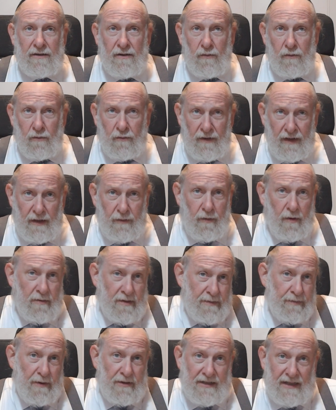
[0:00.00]
really where we're
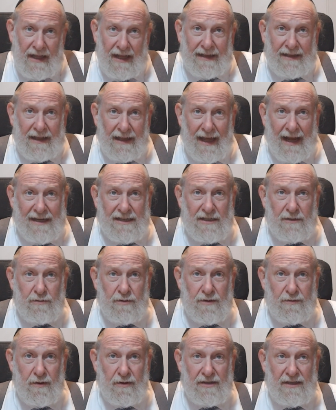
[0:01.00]
supposed to light the lights is we're
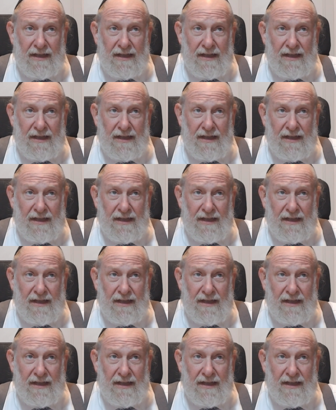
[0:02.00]
supposed